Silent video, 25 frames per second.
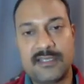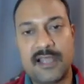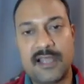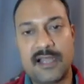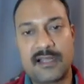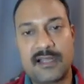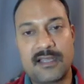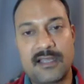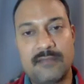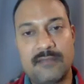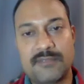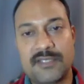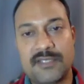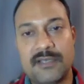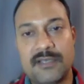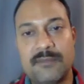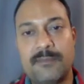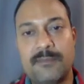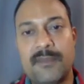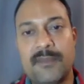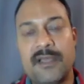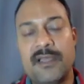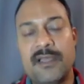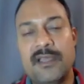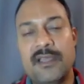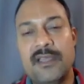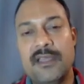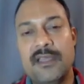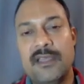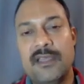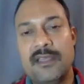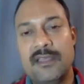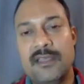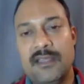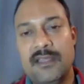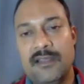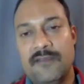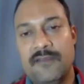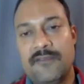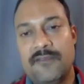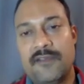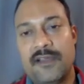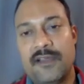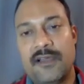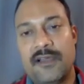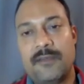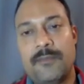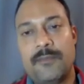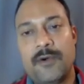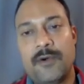that comes up.
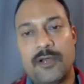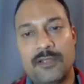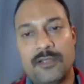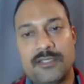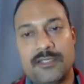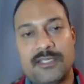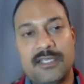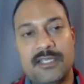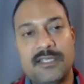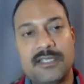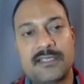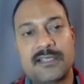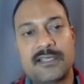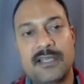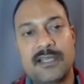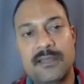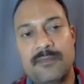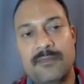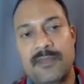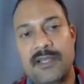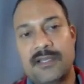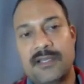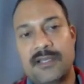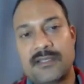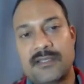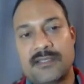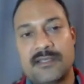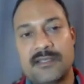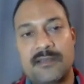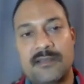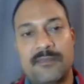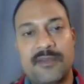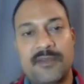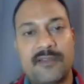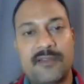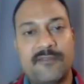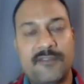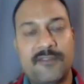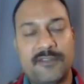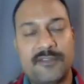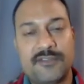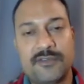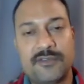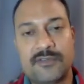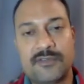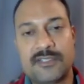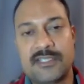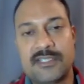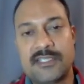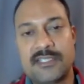Infra policies, limits, number of
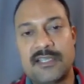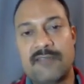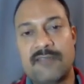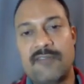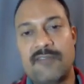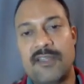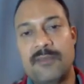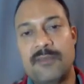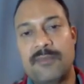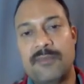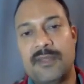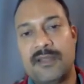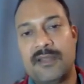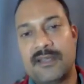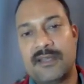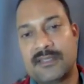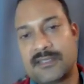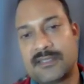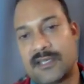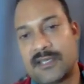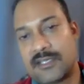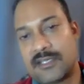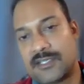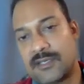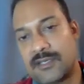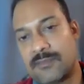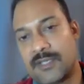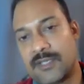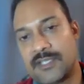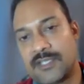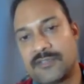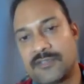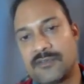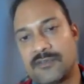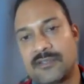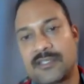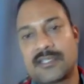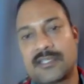resources available, restriction based on